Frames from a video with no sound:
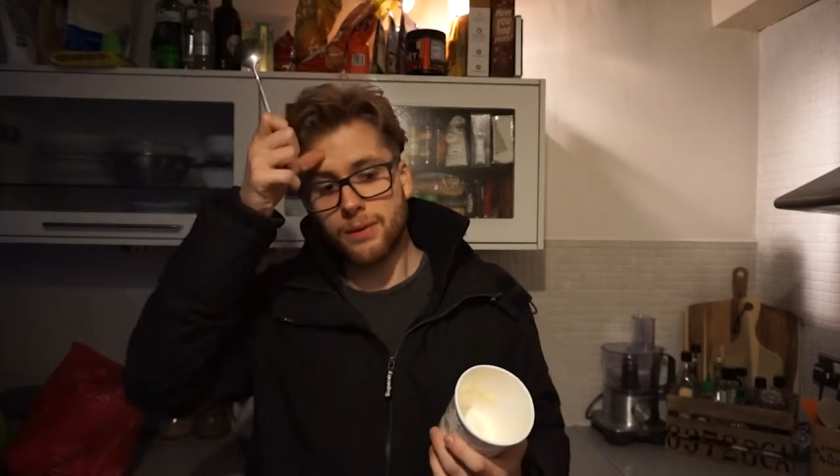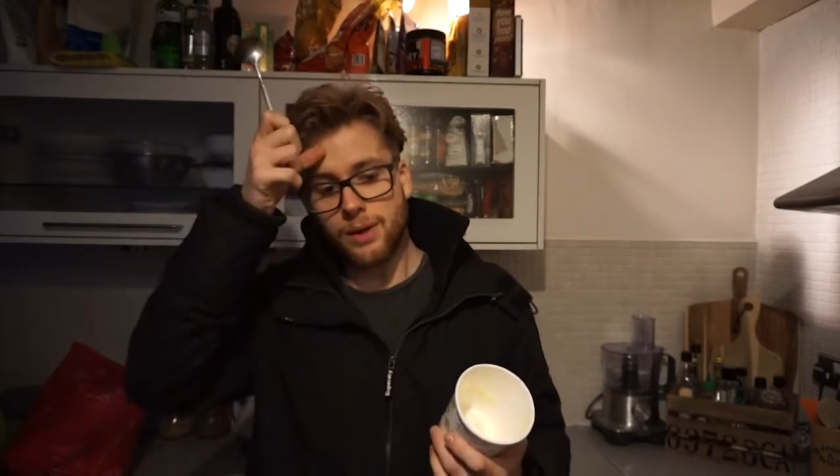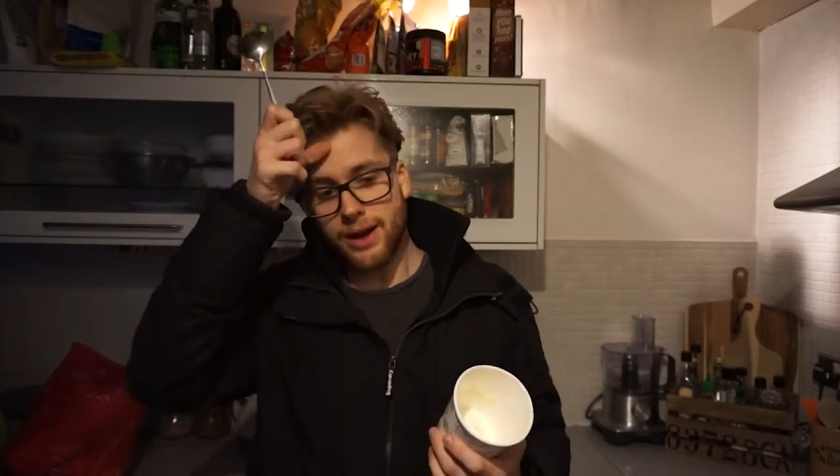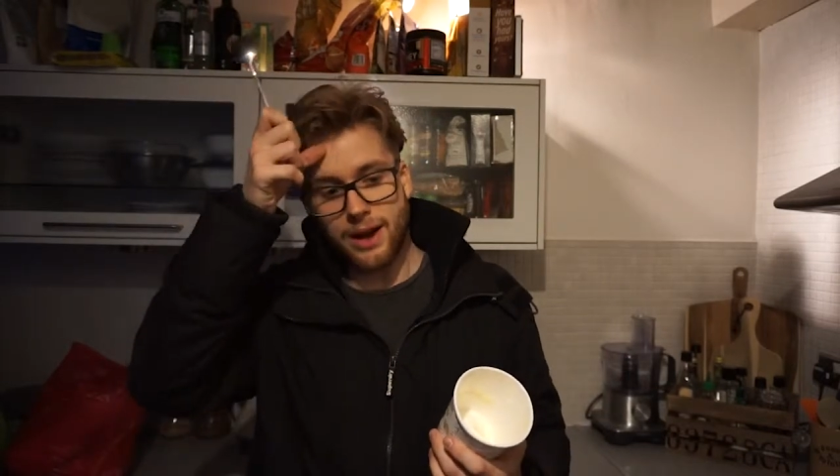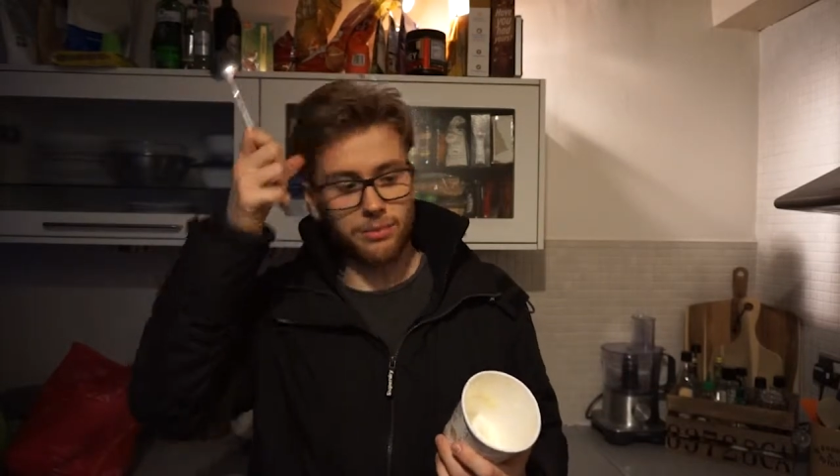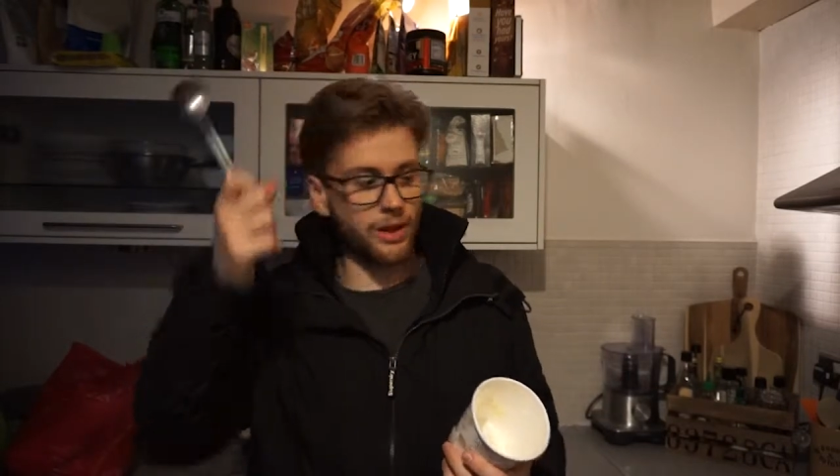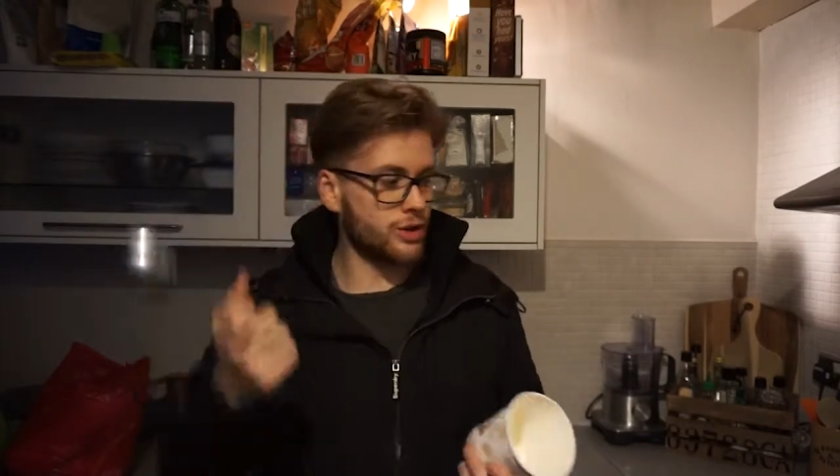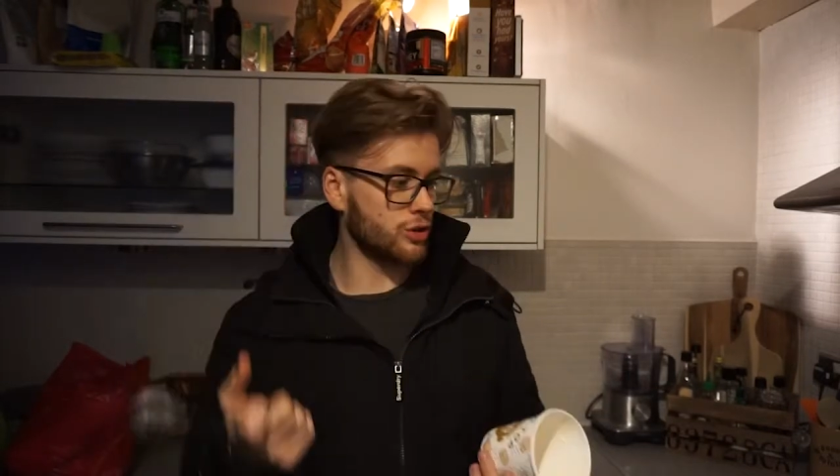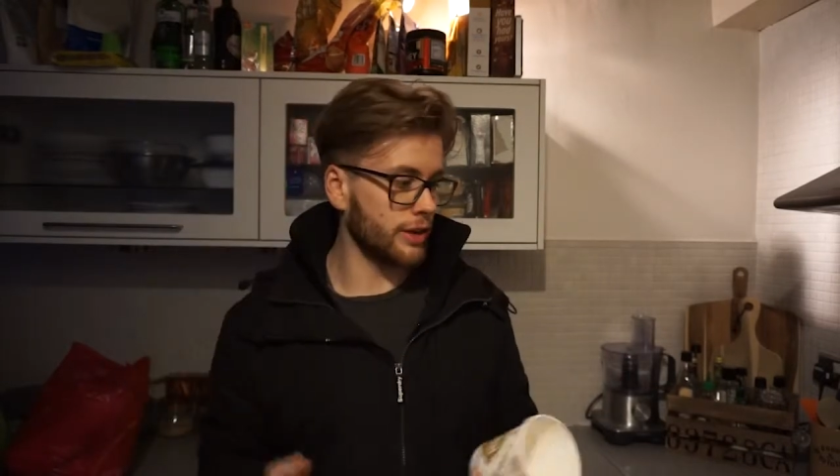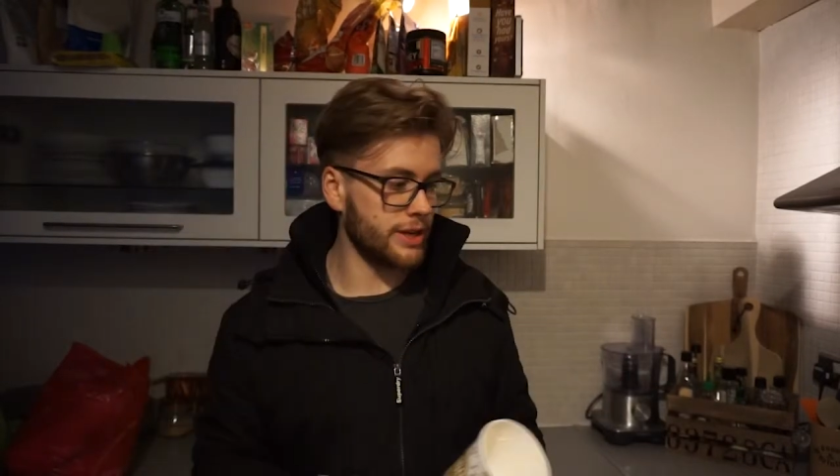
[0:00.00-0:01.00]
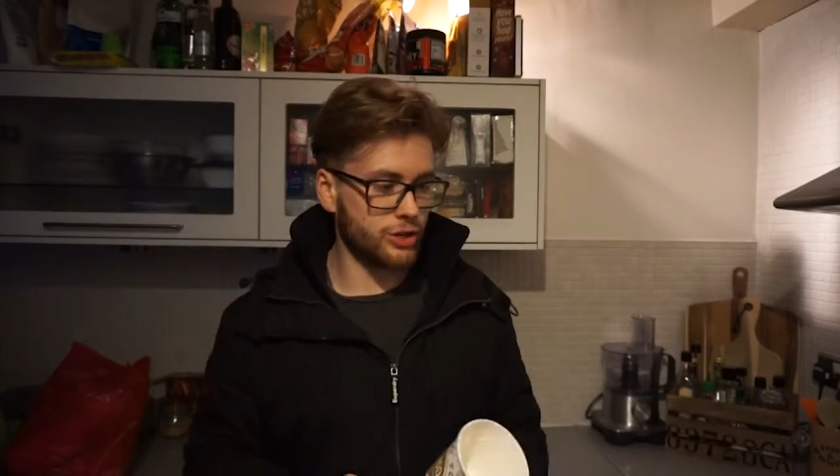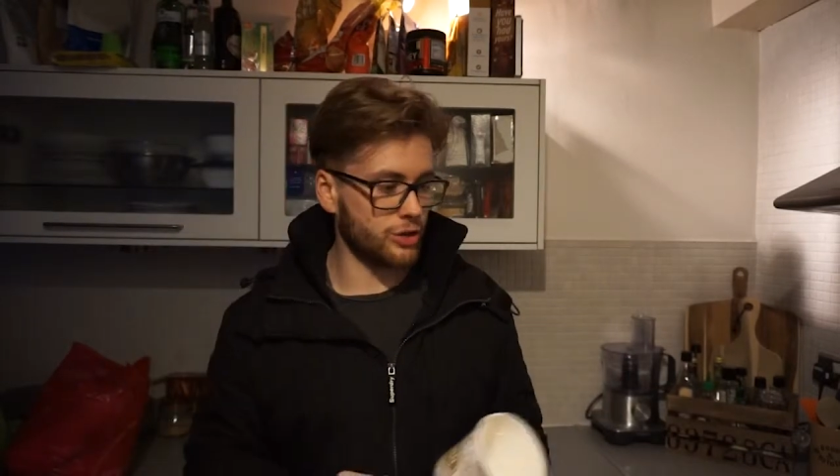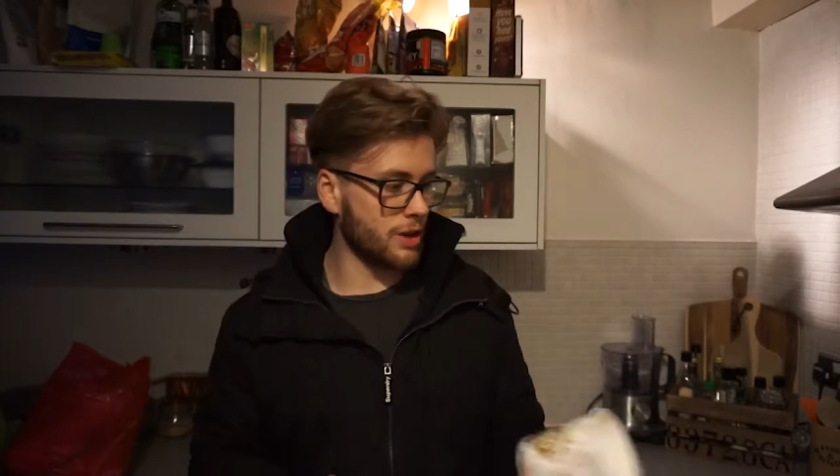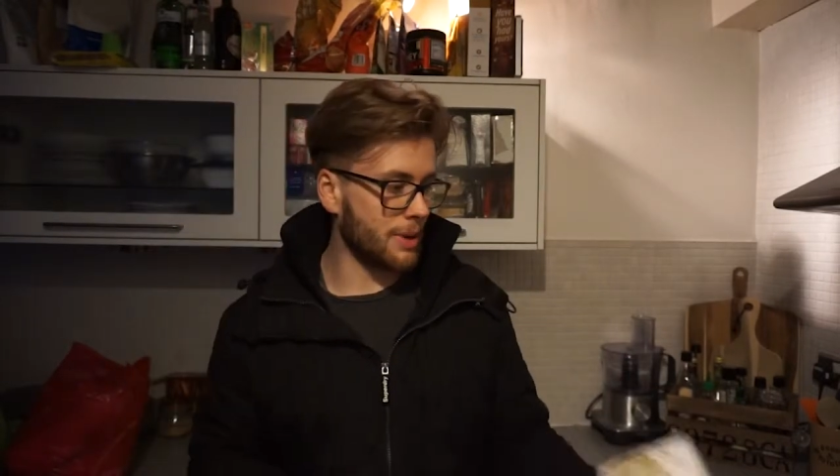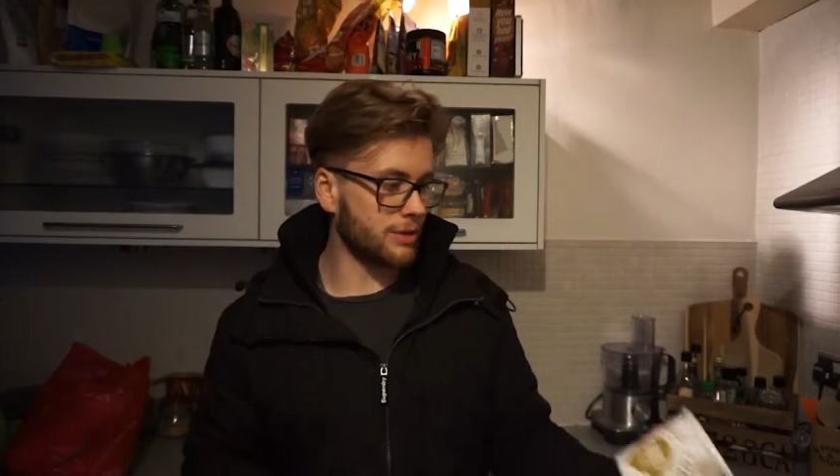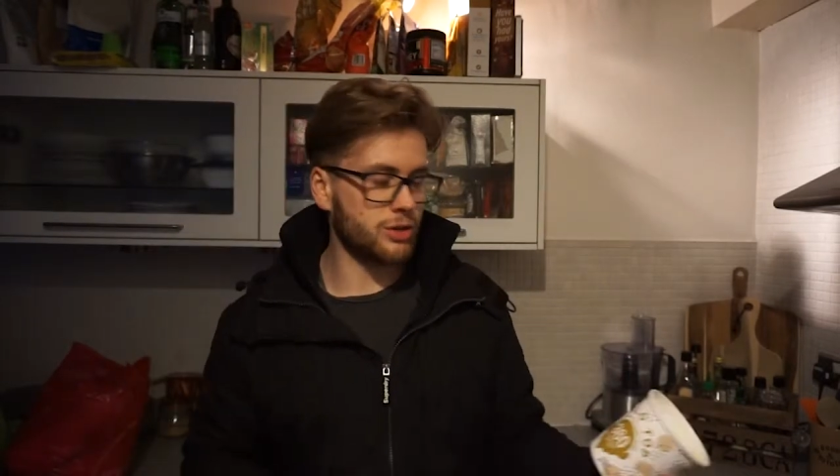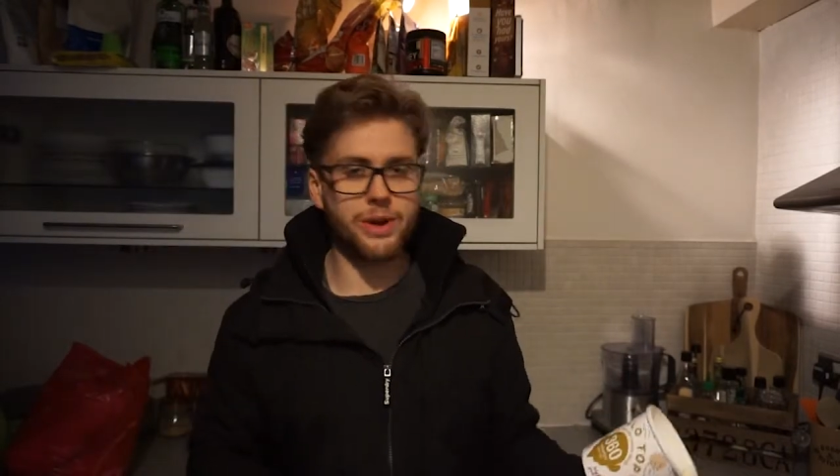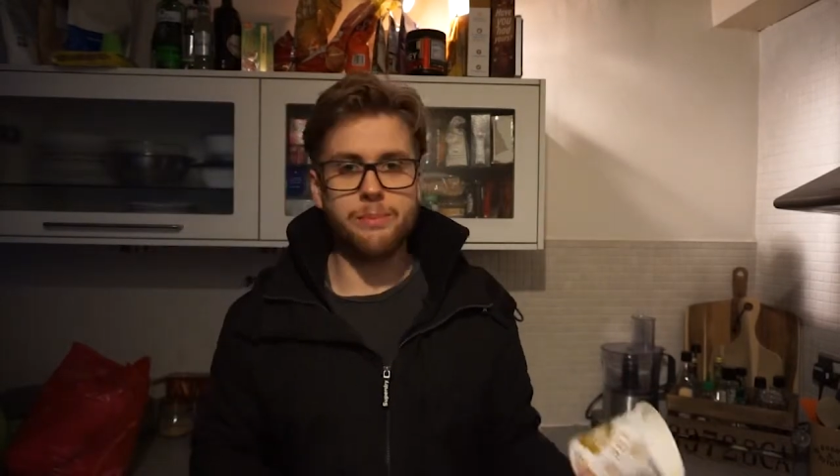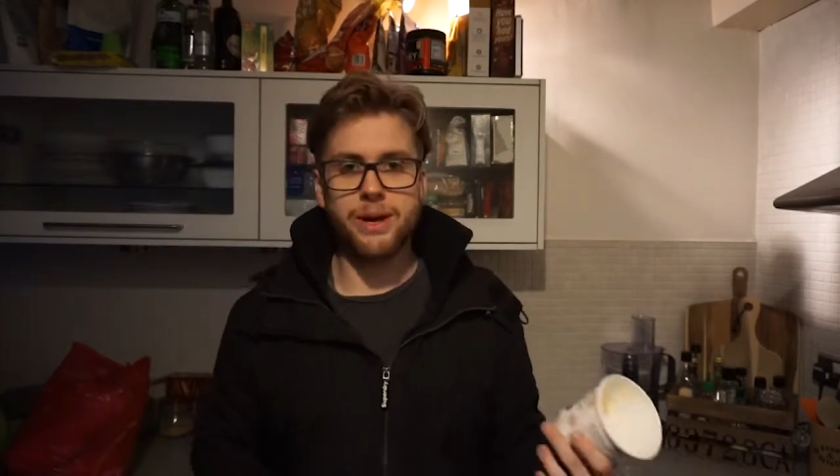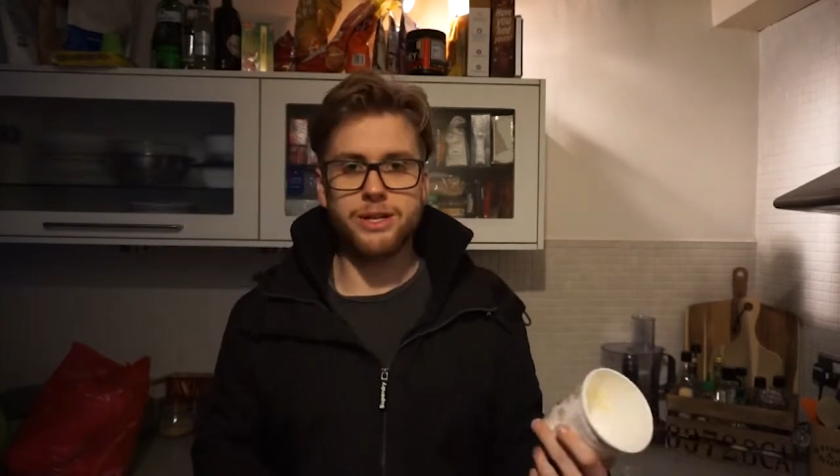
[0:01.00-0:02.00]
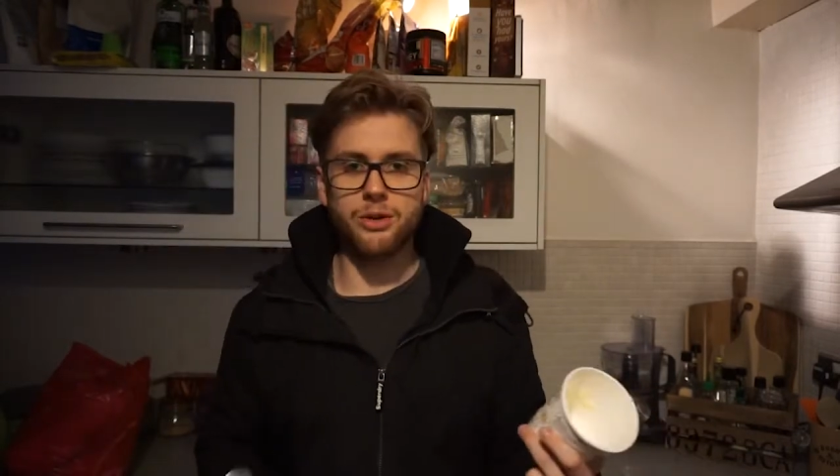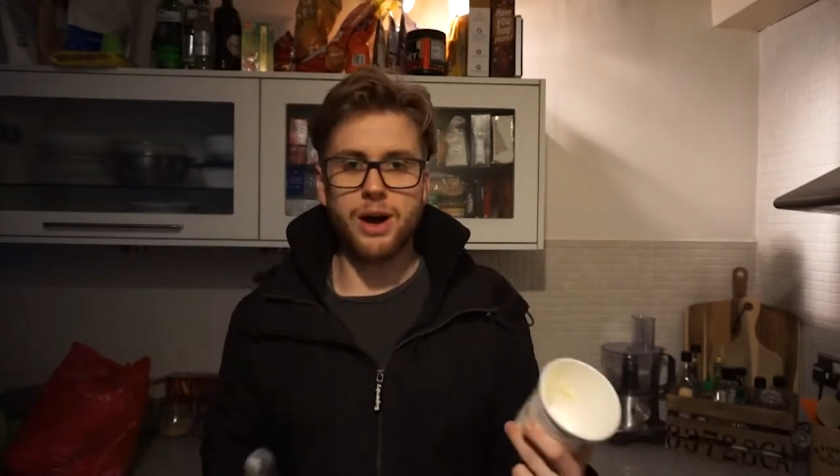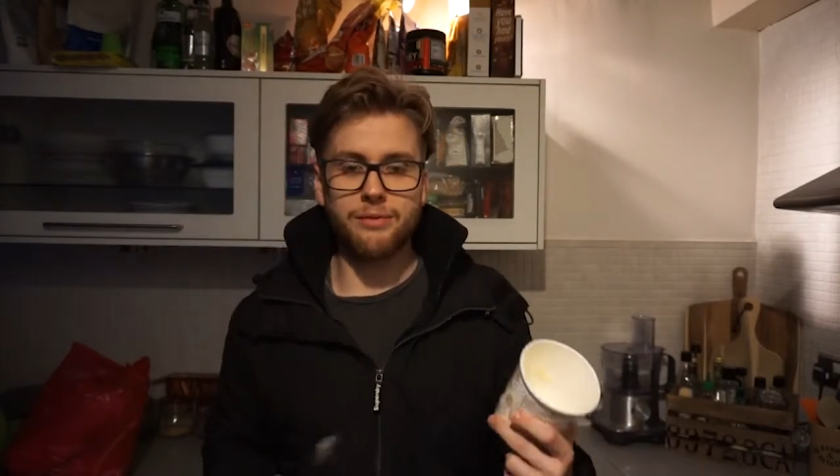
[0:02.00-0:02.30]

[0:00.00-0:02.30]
Like, I'm literally just about to eat pizza.